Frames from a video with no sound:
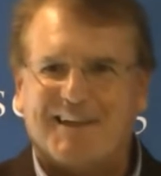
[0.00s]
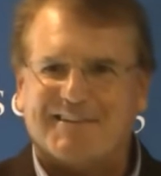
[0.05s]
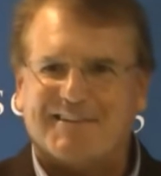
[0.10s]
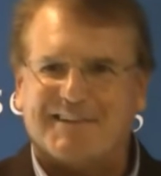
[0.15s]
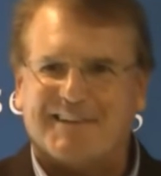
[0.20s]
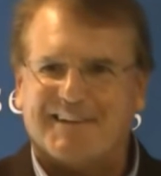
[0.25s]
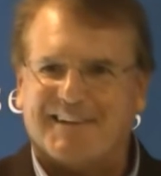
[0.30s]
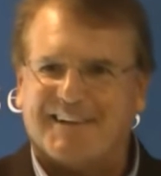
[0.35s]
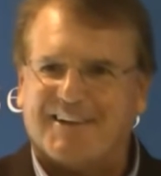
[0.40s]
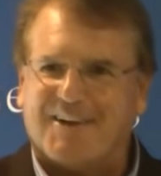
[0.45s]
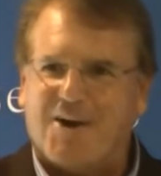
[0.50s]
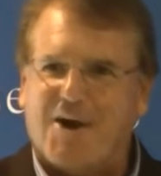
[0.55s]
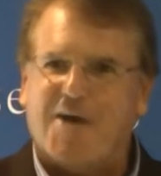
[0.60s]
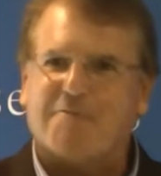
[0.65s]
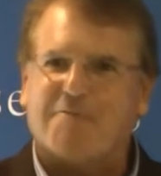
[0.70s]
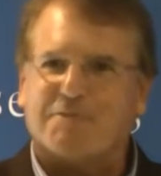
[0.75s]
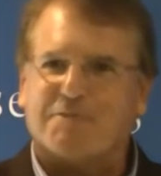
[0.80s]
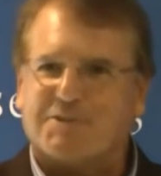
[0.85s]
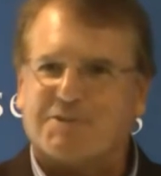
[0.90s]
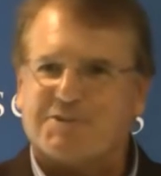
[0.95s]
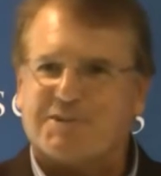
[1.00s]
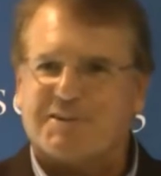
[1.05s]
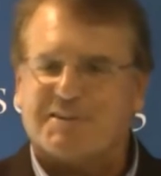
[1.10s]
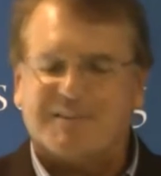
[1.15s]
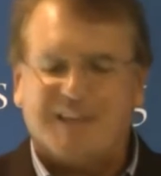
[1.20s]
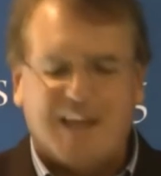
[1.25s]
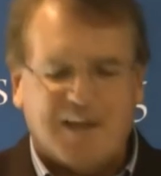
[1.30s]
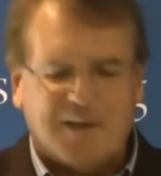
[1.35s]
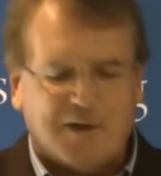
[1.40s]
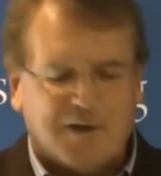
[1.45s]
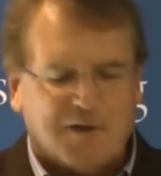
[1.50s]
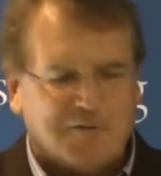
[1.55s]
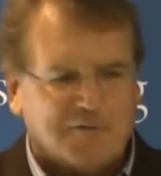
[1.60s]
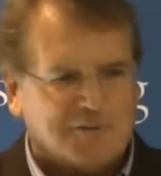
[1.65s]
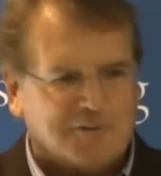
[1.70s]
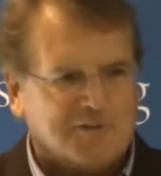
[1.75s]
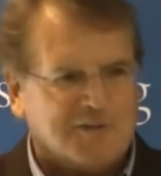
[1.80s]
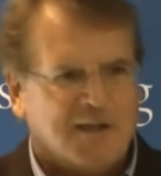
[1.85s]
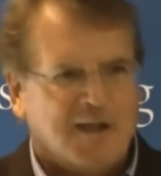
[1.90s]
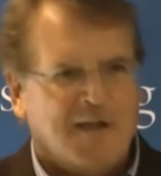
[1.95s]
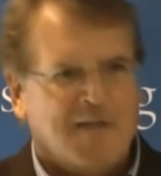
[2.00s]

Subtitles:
a conference on takeovers.